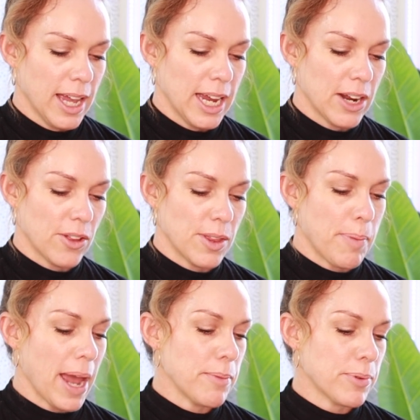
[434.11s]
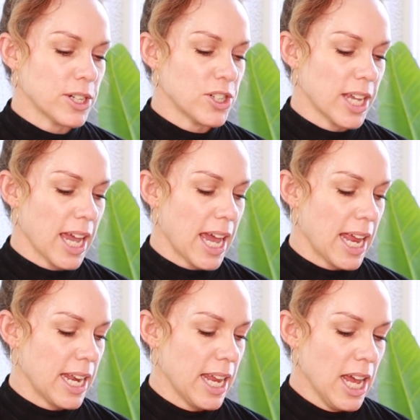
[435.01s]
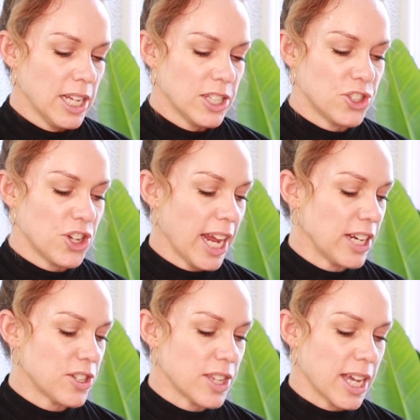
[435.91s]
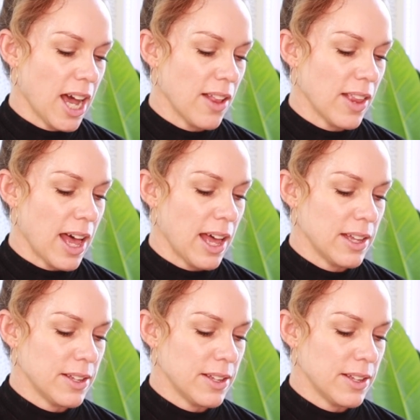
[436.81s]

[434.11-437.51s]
Hit on the paintbrush again to change the color